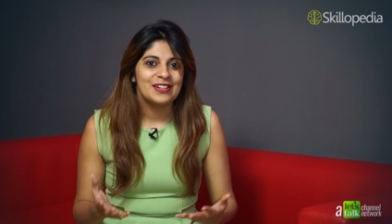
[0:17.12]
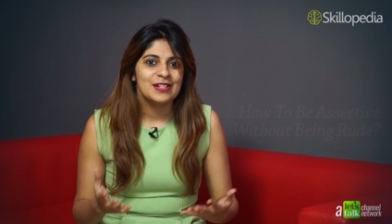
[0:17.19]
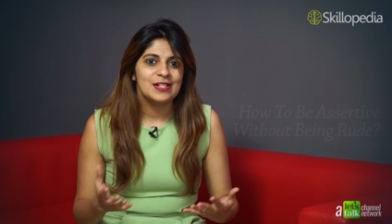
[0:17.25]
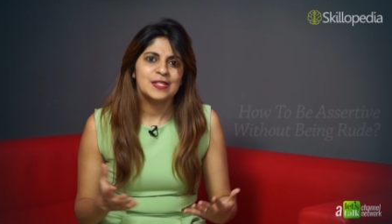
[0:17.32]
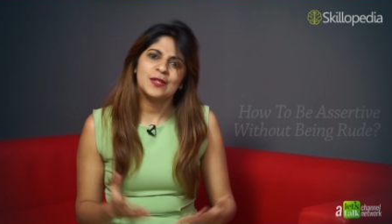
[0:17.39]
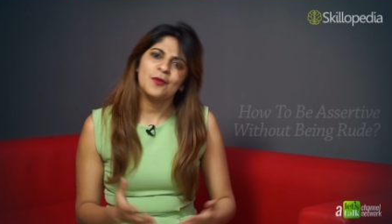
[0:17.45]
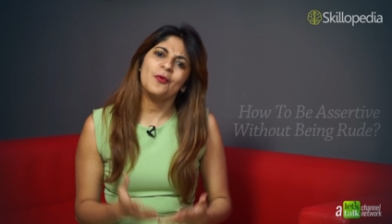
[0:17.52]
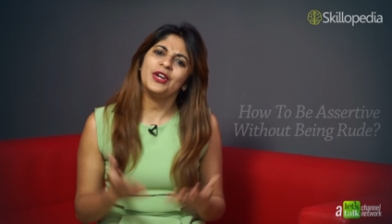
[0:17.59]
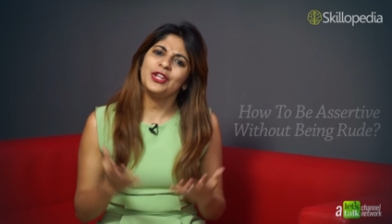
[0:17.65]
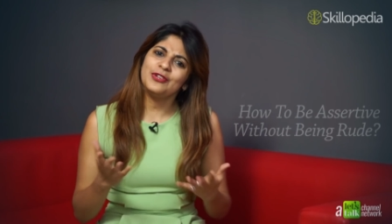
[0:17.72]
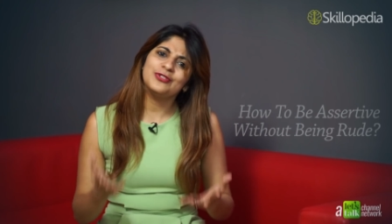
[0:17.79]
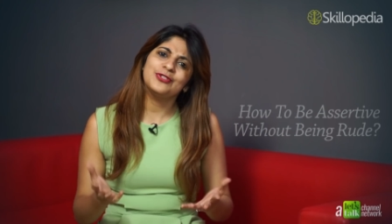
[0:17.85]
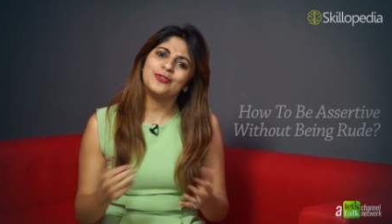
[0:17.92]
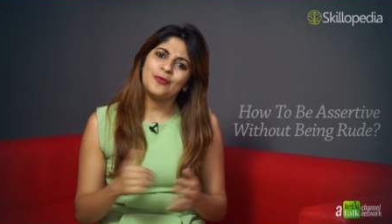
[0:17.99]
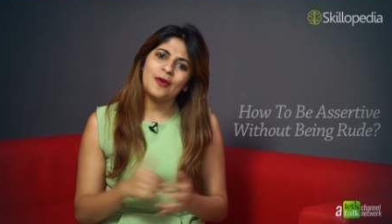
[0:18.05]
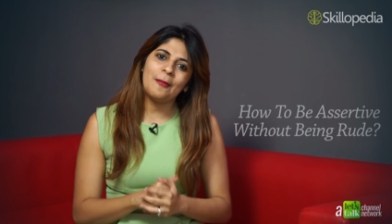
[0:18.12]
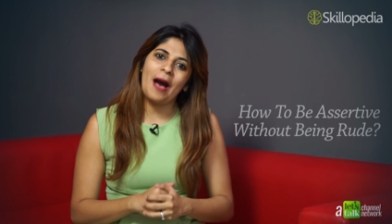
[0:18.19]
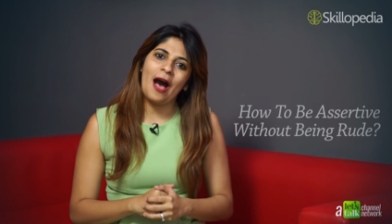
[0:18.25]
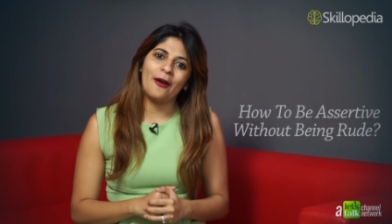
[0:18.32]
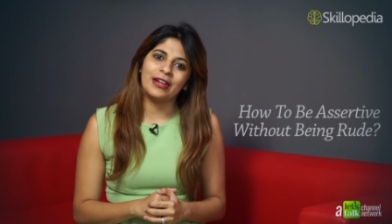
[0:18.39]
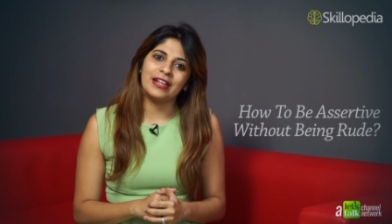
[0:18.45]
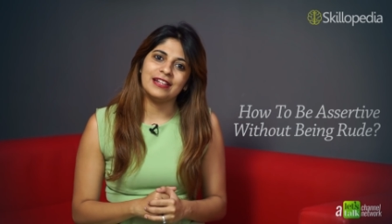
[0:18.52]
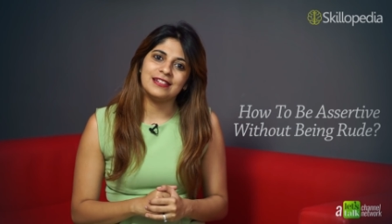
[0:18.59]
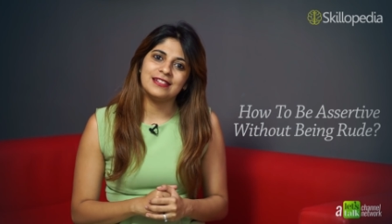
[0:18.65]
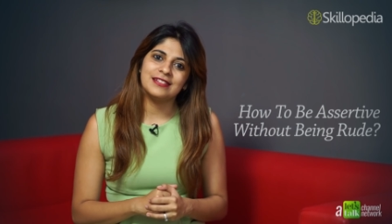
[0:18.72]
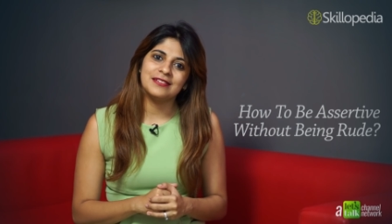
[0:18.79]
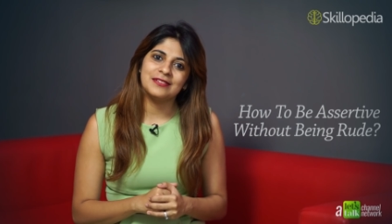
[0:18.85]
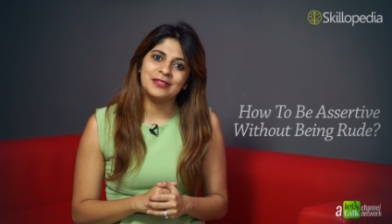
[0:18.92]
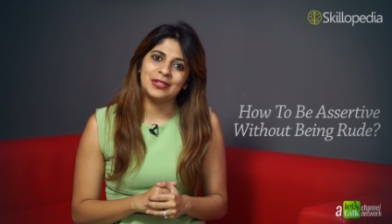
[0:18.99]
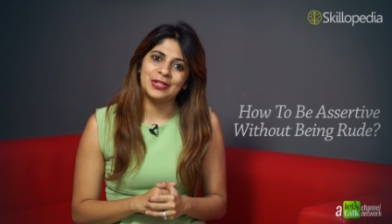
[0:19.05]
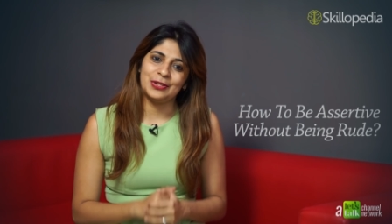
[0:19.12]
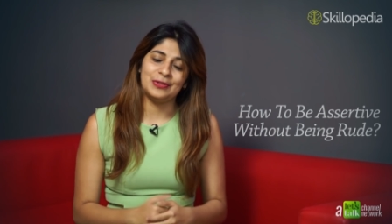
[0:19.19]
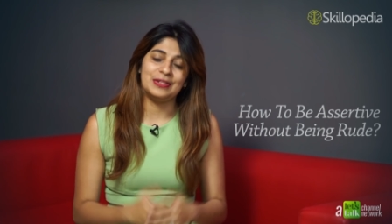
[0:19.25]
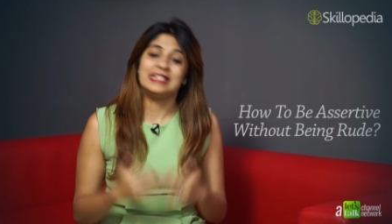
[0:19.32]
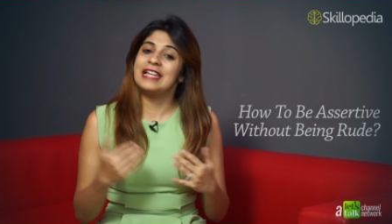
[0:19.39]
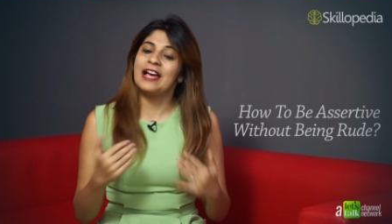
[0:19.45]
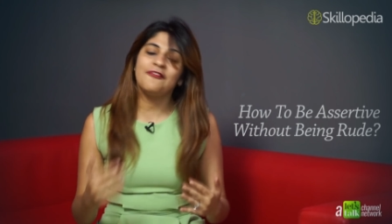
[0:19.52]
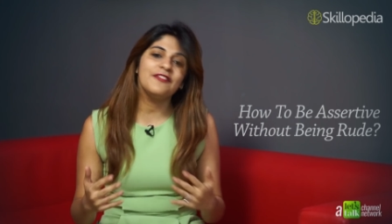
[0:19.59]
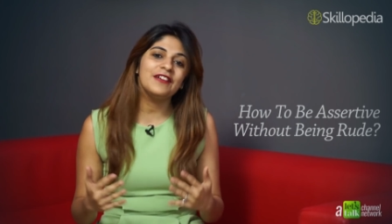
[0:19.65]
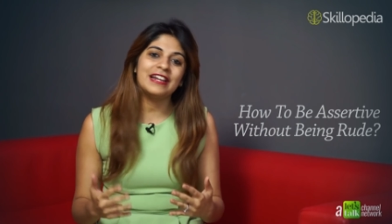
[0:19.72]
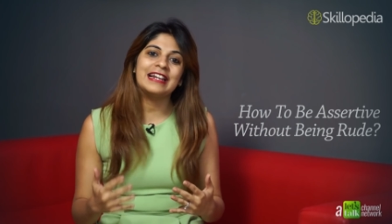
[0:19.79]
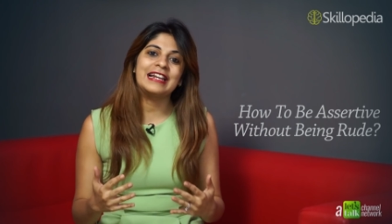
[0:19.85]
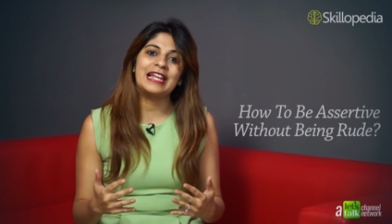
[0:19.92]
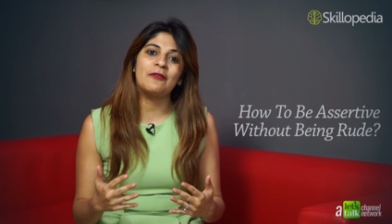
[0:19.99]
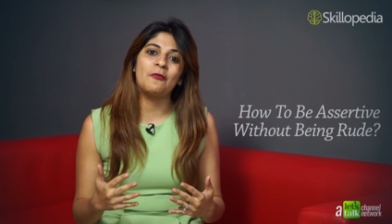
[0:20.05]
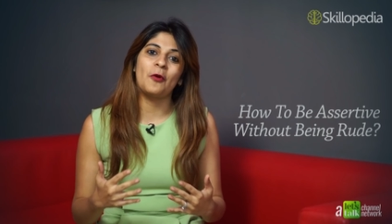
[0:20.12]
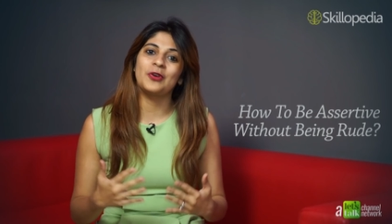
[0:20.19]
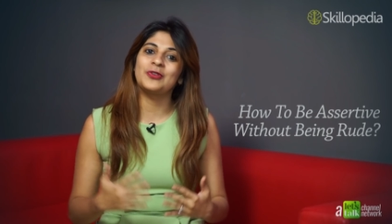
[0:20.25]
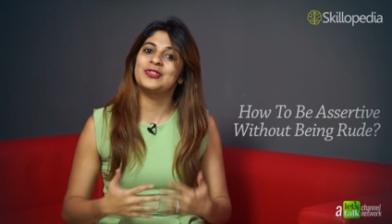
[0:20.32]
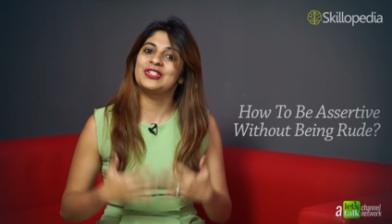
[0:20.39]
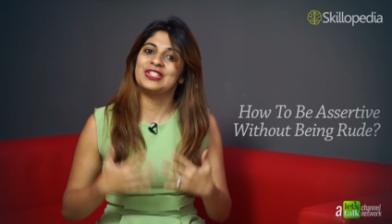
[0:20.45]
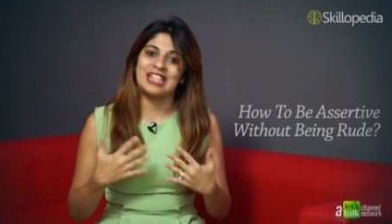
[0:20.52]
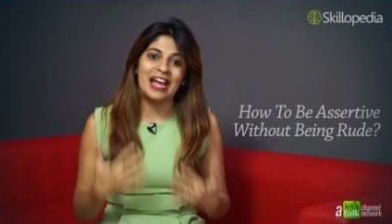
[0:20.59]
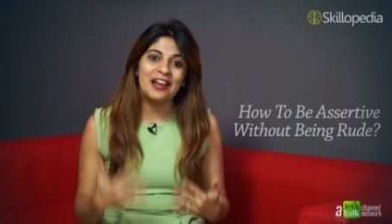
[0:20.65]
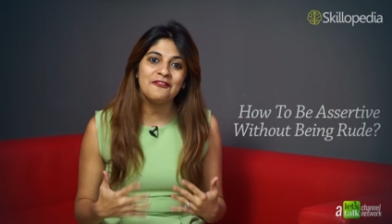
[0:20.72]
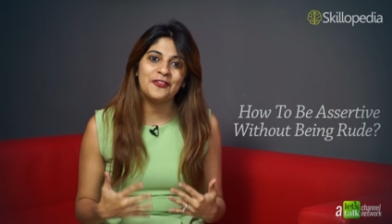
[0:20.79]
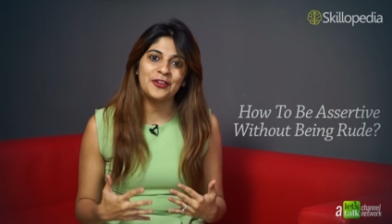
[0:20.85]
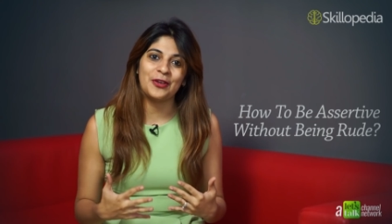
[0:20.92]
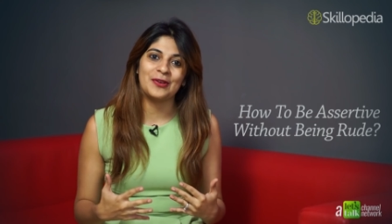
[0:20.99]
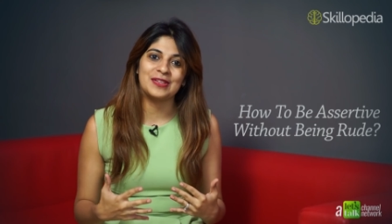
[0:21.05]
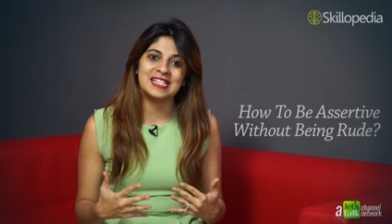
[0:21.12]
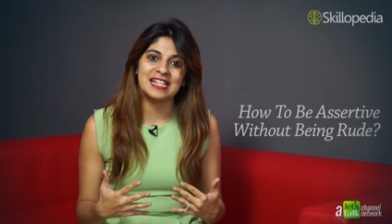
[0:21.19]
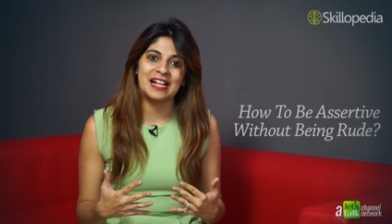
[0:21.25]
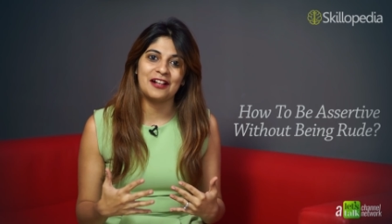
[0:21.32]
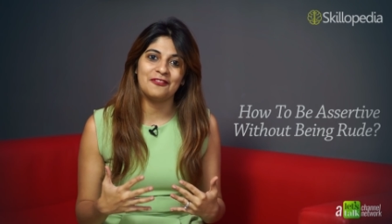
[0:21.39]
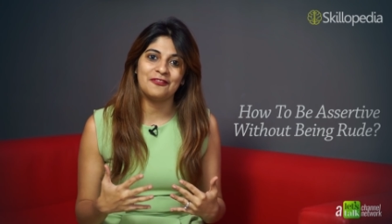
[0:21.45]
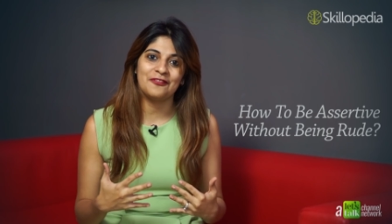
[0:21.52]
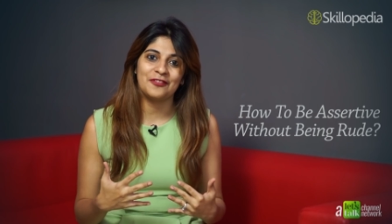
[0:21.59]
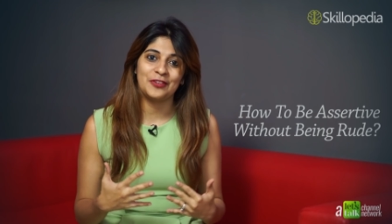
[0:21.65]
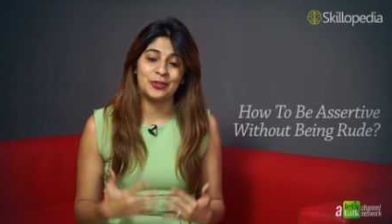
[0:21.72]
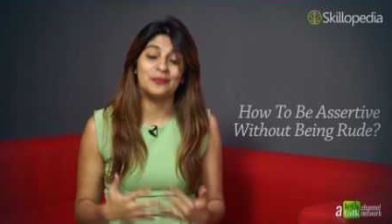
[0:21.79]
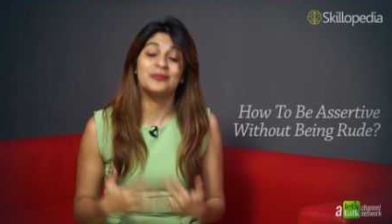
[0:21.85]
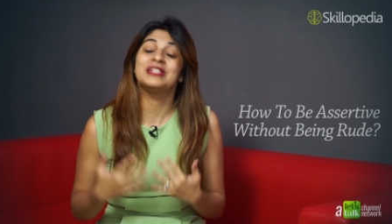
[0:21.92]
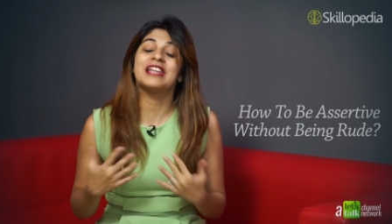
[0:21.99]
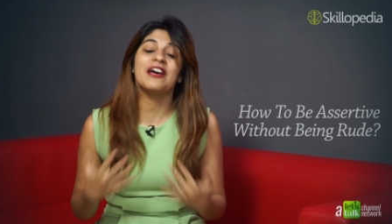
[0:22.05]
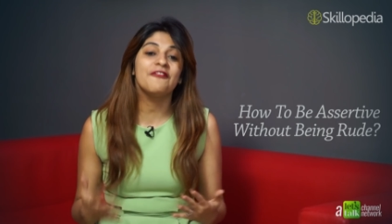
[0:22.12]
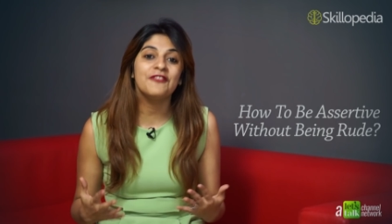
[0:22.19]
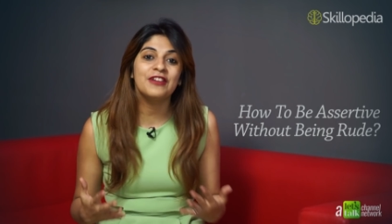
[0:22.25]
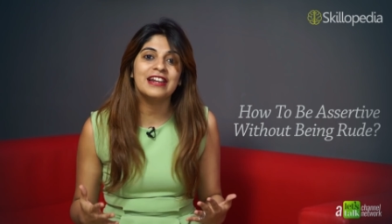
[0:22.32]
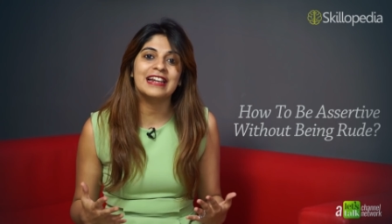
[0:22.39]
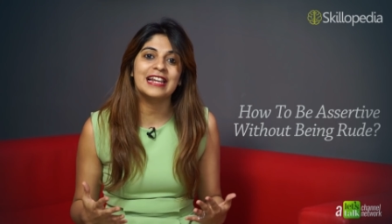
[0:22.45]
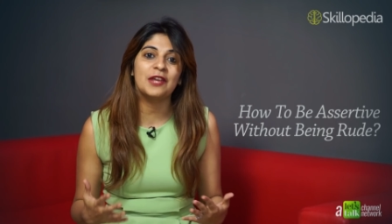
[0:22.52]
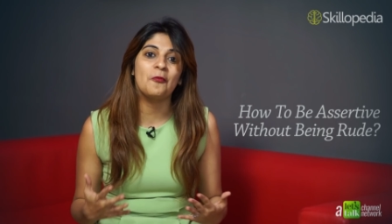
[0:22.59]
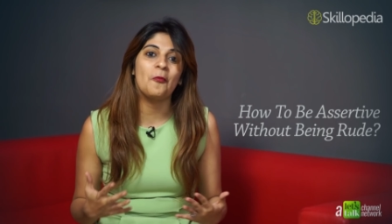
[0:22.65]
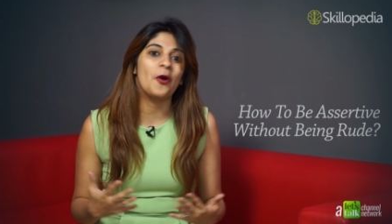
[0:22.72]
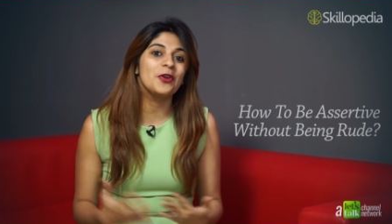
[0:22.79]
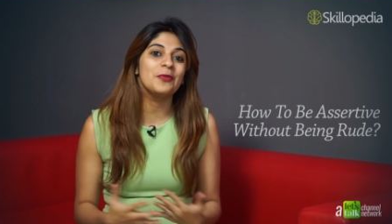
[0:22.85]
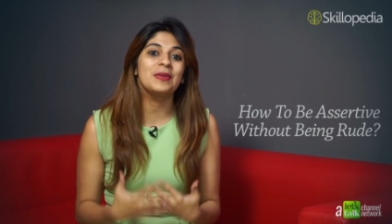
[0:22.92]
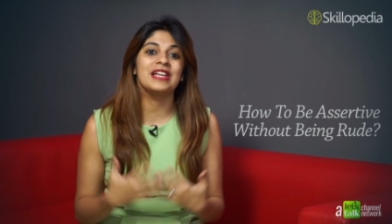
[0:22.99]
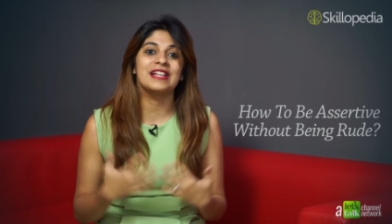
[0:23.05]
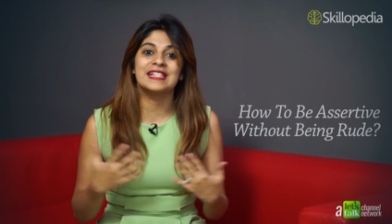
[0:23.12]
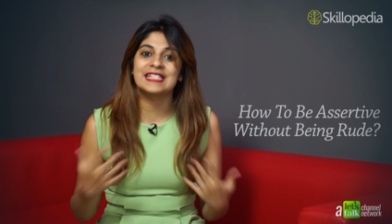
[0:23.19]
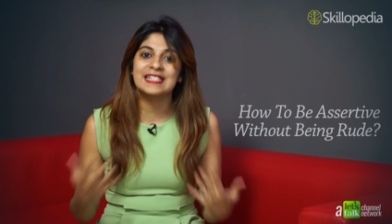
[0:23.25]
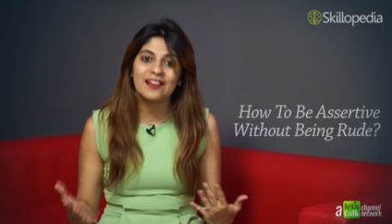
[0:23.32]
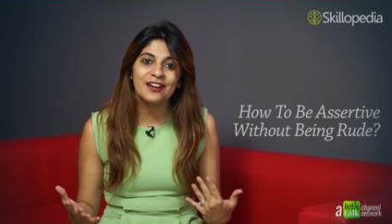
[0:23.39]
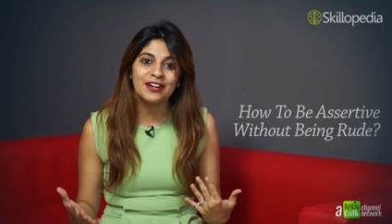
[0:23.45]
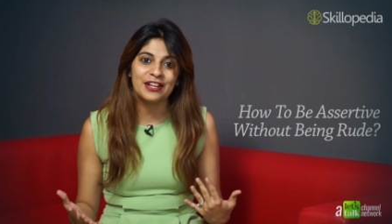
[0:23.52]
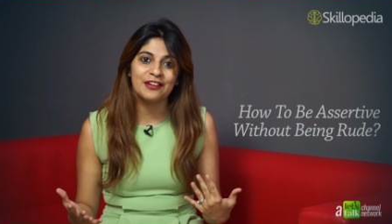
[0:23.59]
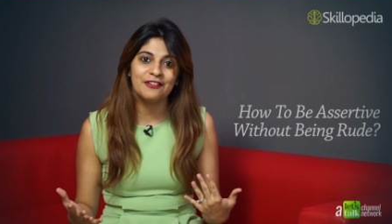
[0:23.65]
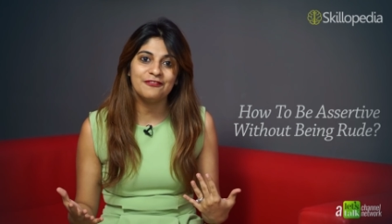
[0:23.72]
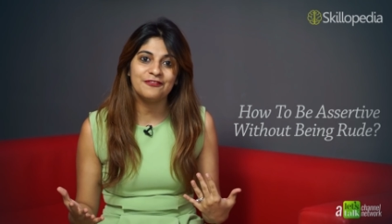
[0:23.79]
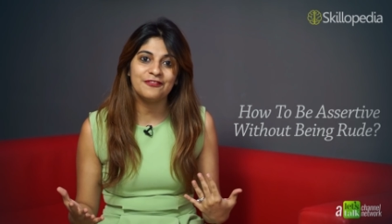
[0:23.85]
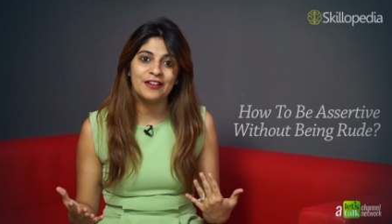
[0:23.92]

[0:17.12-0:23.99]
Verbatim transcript: So what do you do about it? You definitely want to stand for yourself. You definitely want to be assertive.